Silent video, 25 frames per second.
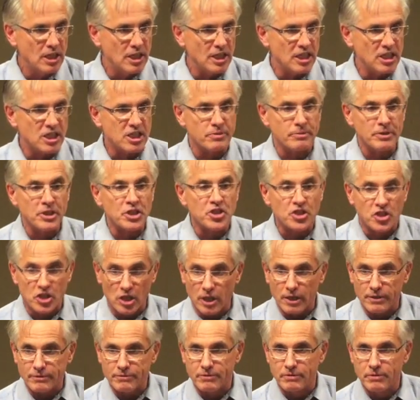is switched
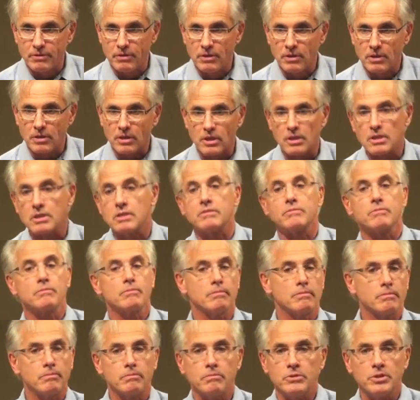off
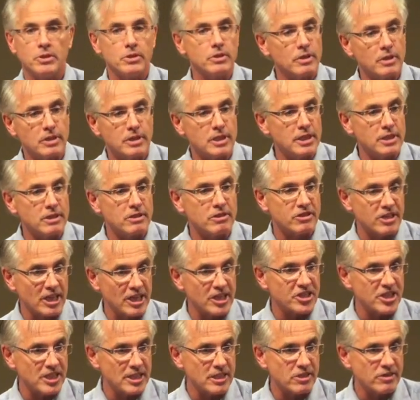because you don't need to
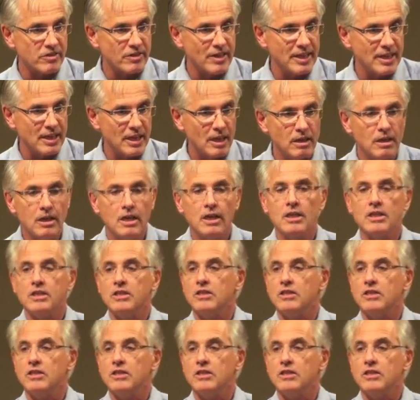digest right now.